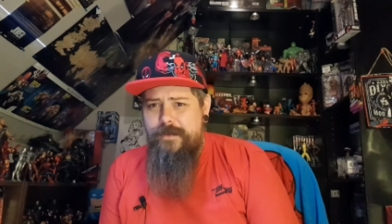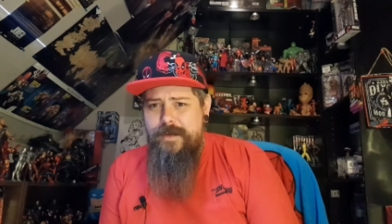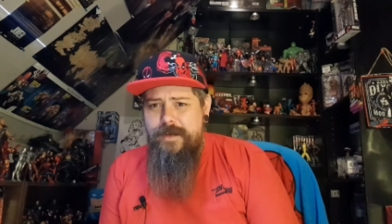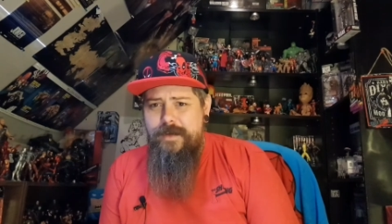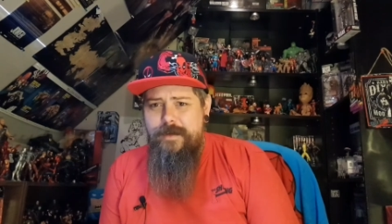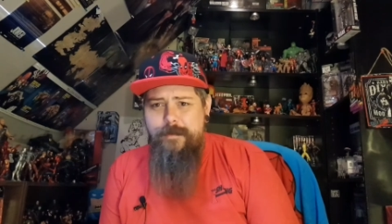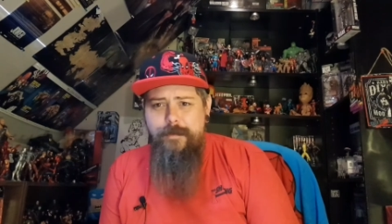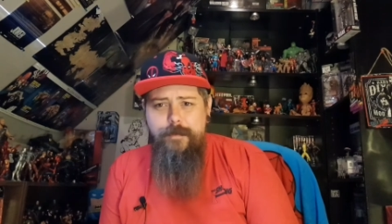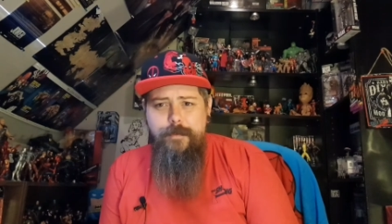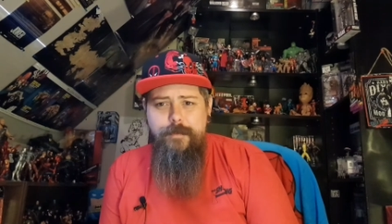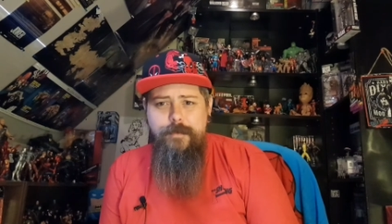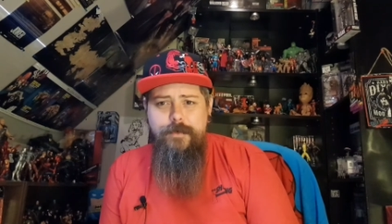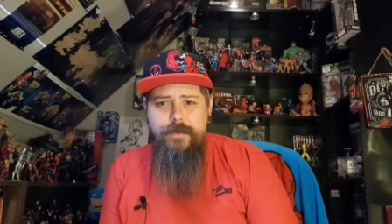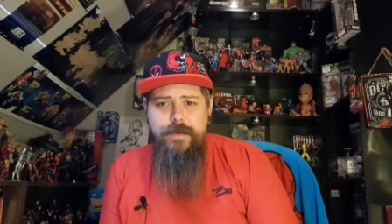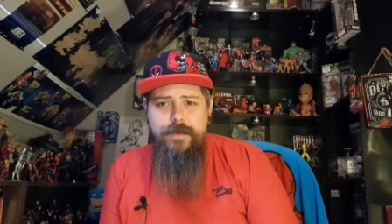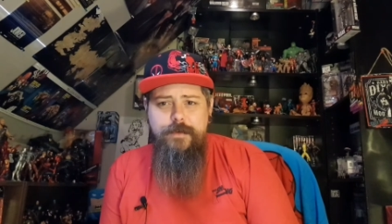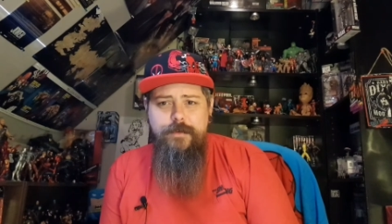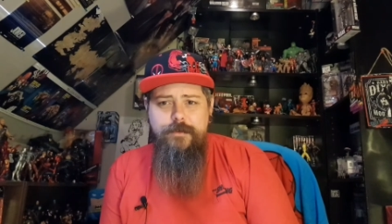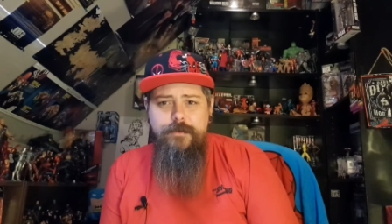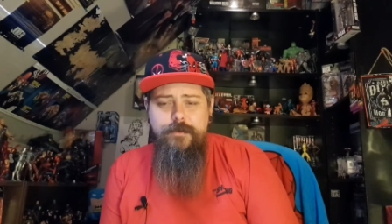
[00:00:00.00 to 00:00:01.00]
Geek, I'm
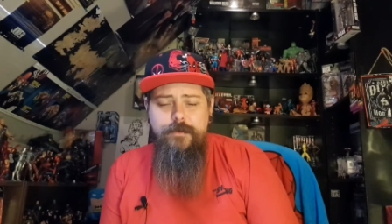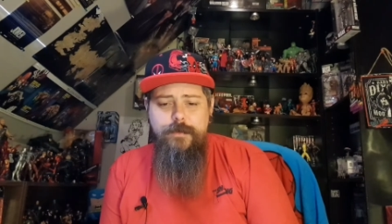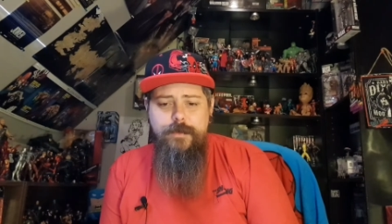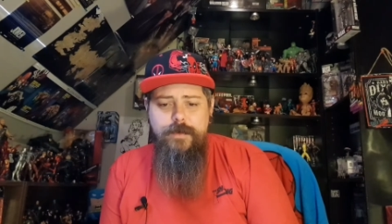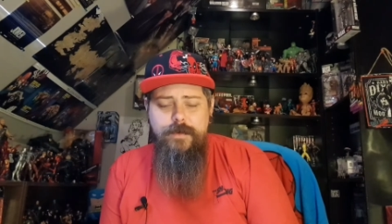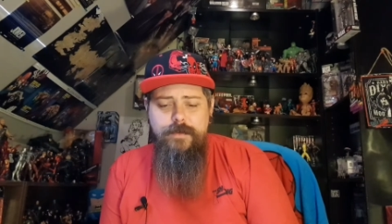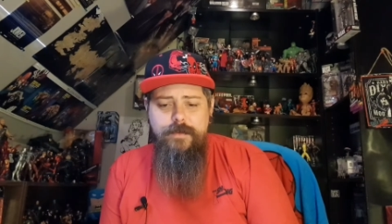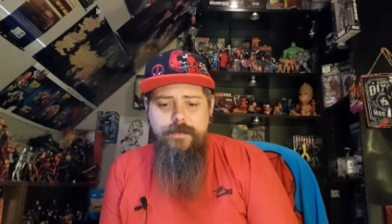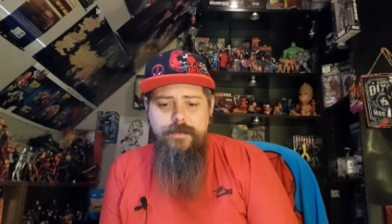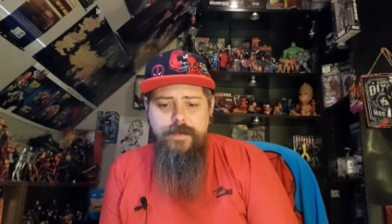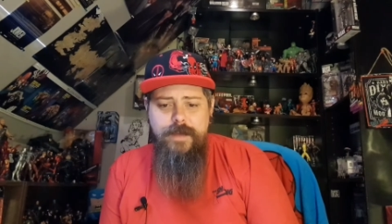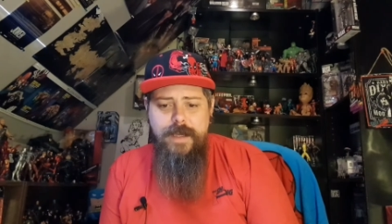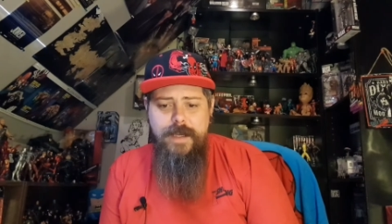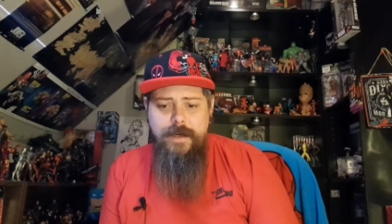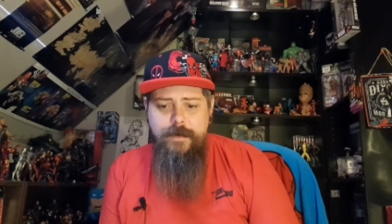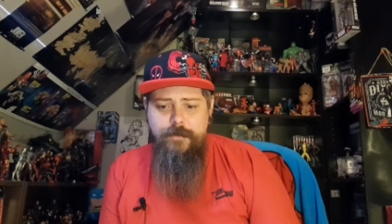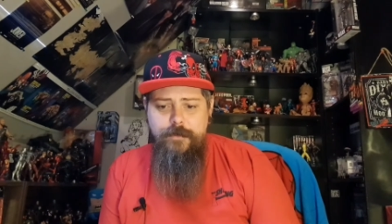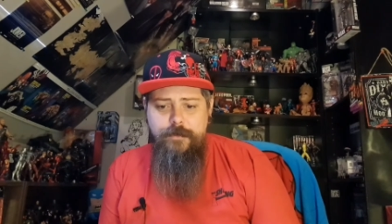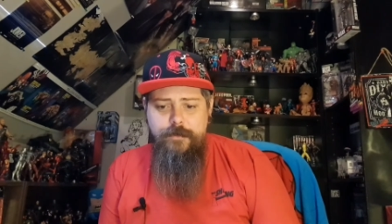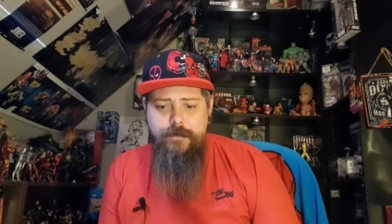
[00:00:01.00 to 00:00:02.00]
pretty sure that the
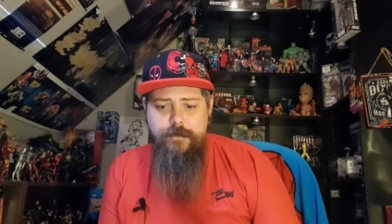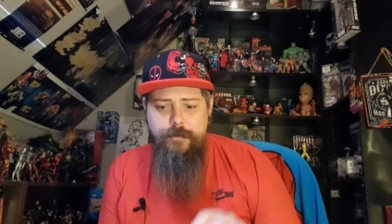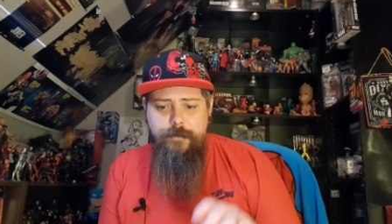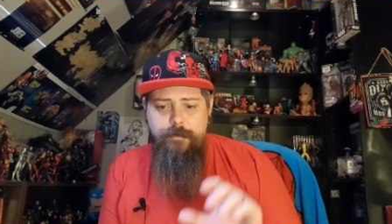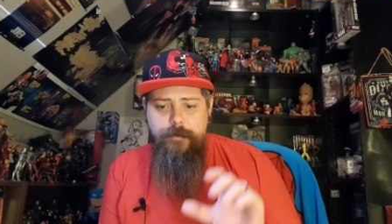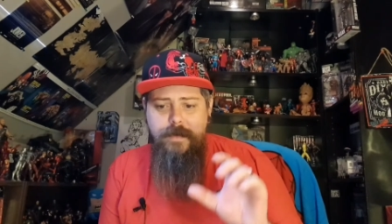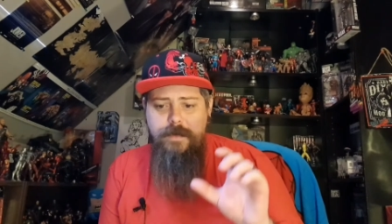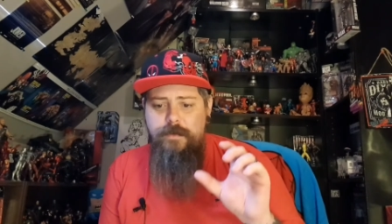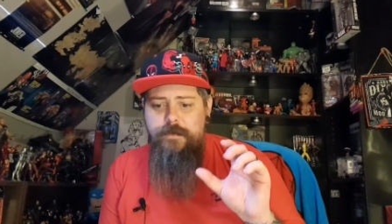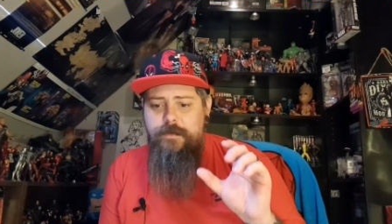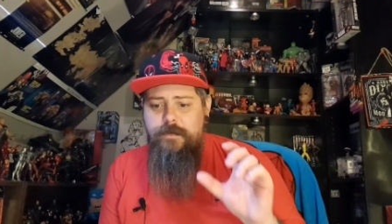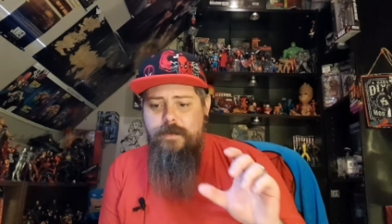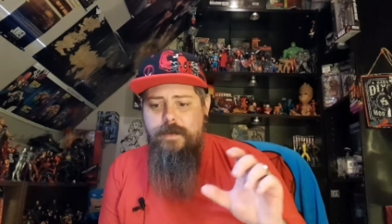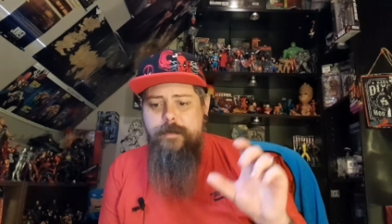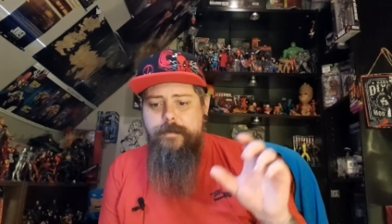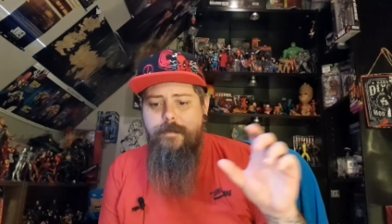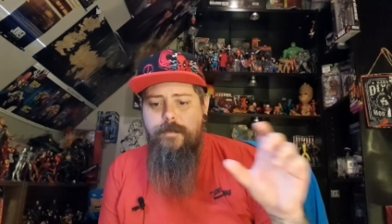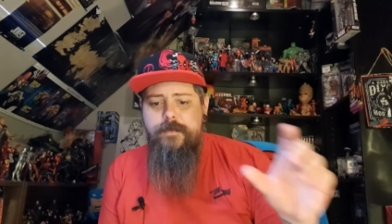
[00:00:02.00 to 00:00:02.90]
actress has based that